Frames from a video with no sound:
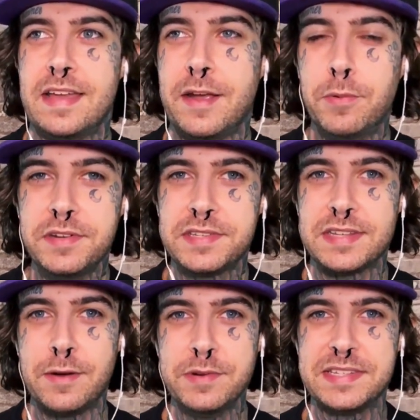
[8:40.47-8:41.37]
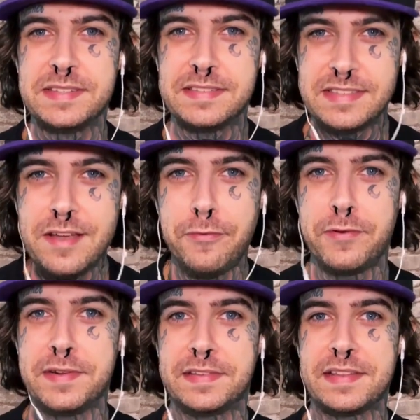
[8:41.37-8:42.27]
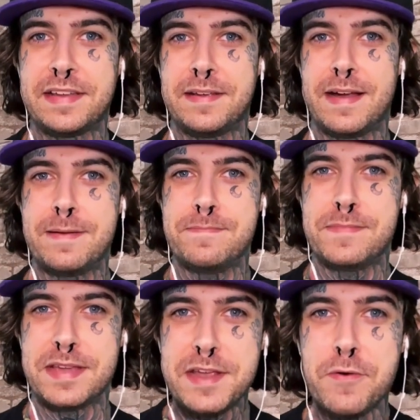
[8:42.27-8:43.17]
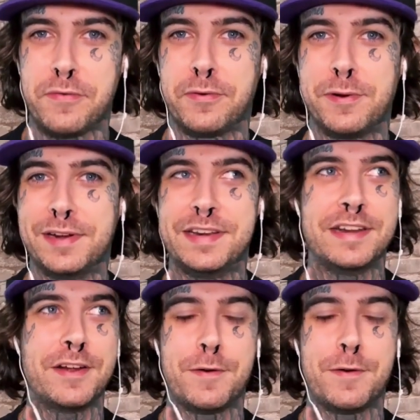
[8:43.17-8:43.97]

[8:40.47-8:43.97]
It was different and I'm here for it, you know.